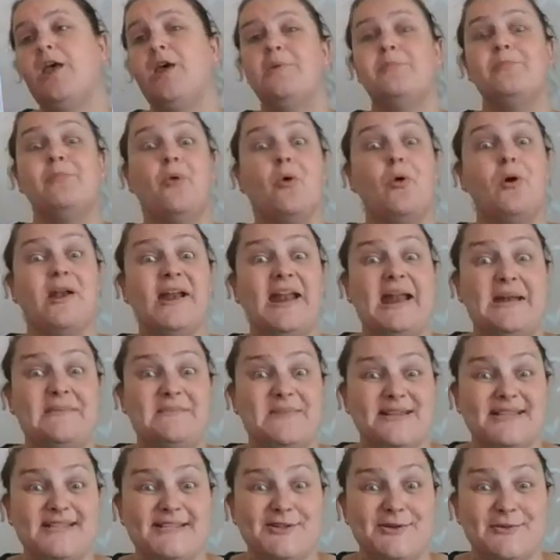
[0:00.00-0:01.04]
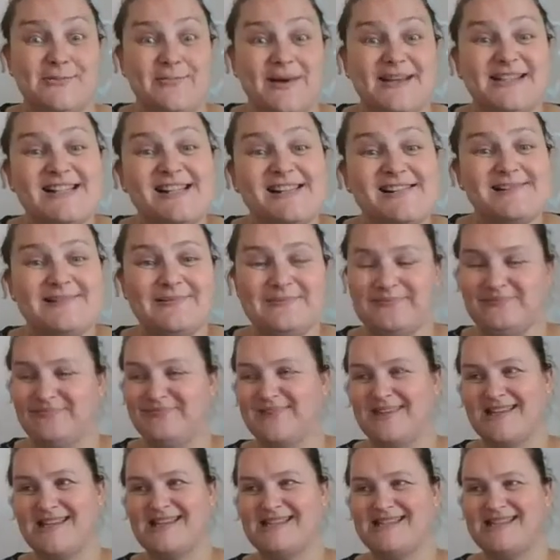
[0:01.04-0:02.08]
Morning, Mr. Muddle,
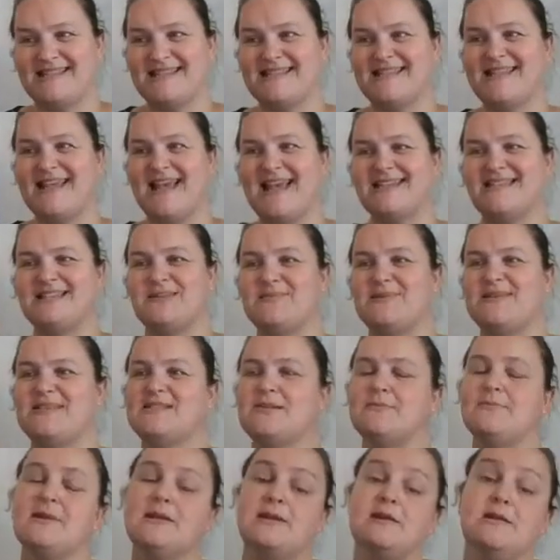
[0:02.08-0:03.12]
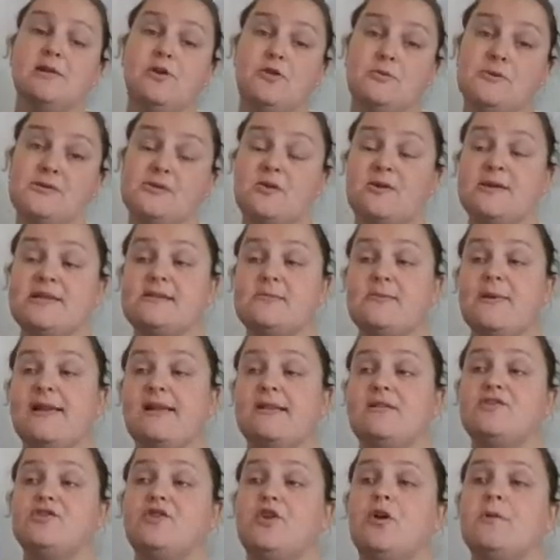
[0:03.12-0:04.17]
she said to Mr. Muddle, who was on his way to
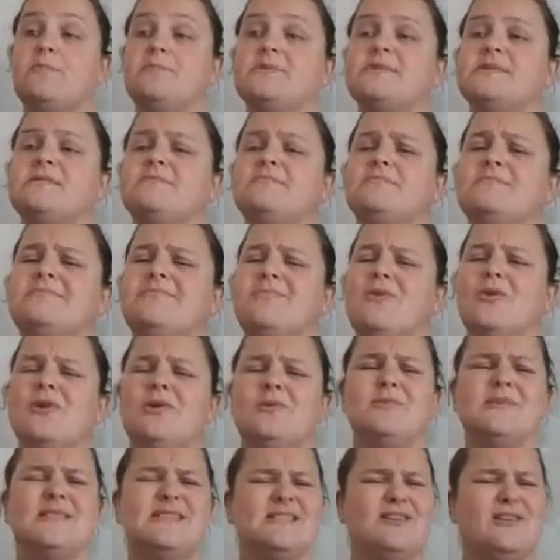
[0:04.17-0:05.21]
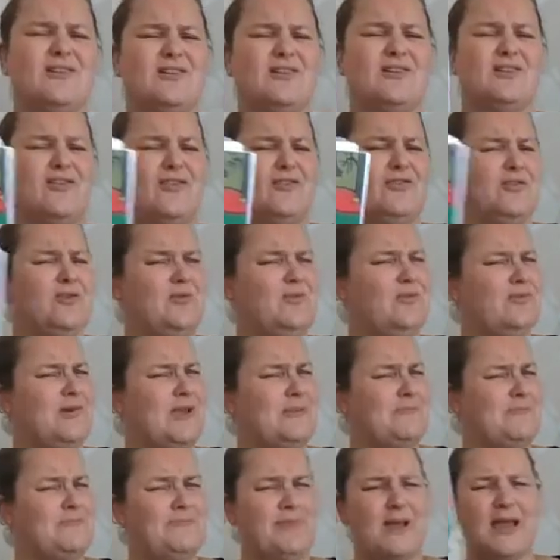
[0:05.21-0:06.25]
the shops, or was on the
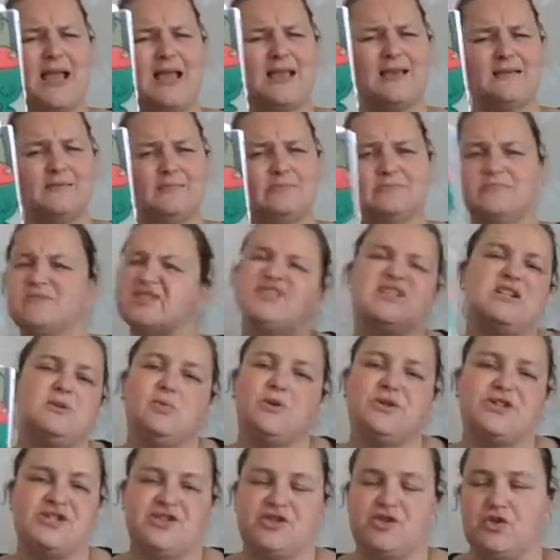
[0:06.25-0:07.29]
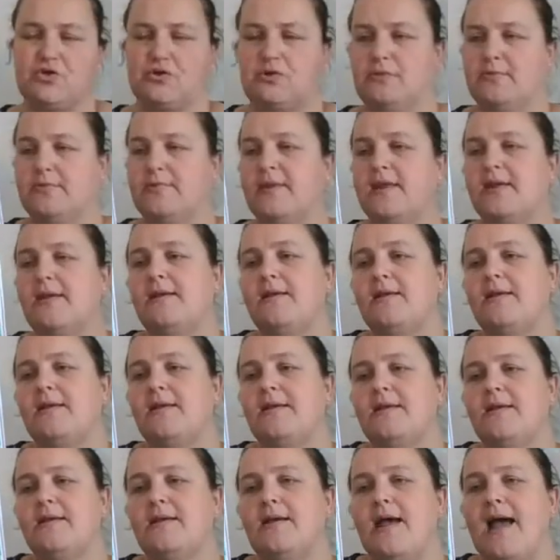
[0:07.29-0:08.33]
way back. She wasn't sure.
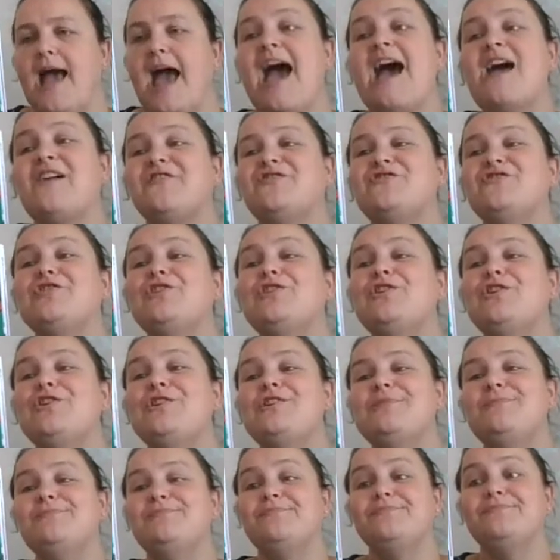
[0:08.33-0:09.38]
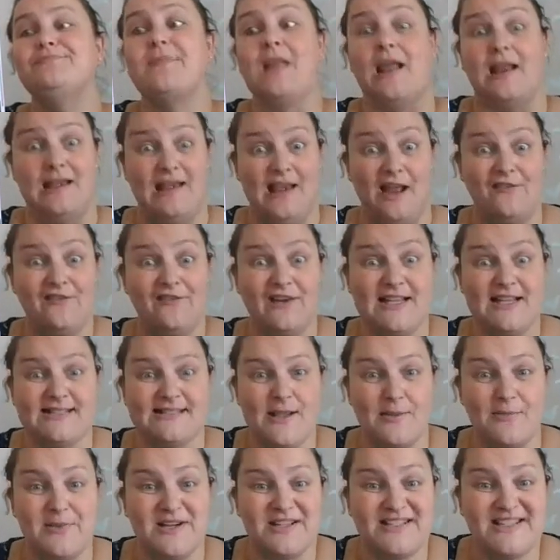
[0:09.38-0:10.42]
Afternoon. Lovely
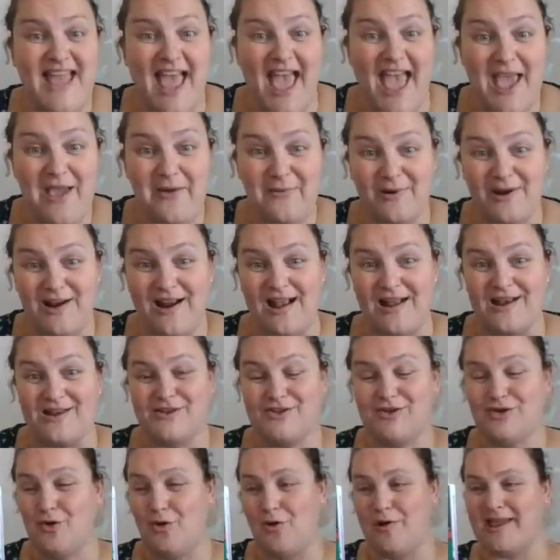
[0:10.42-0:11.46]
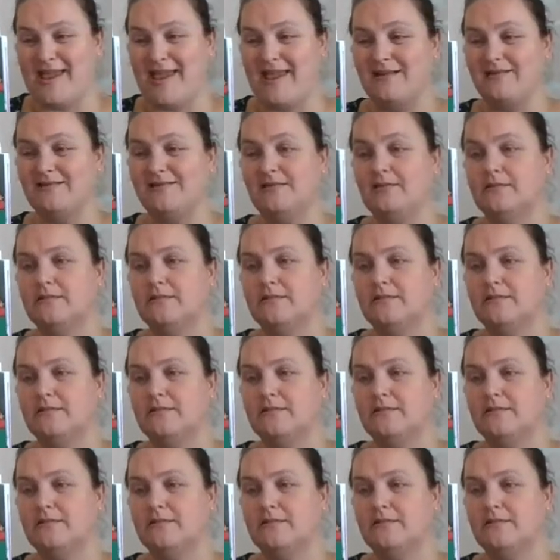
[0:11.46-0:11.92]
summer day we're enjoying.